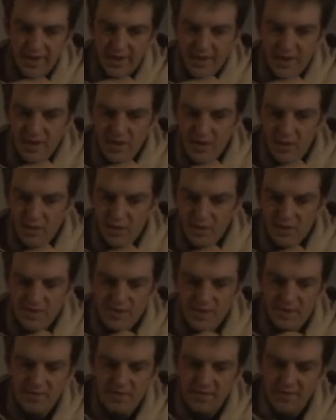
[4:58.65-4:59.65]
vacuum
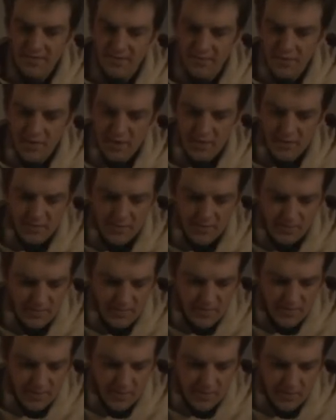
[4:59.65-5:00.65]
pump running or, or,
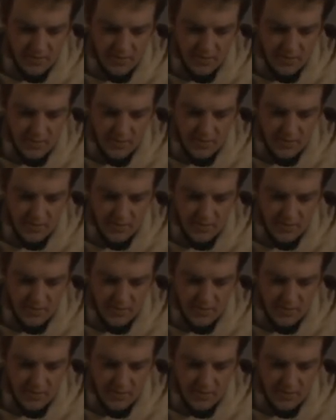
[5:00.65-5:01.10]
whatever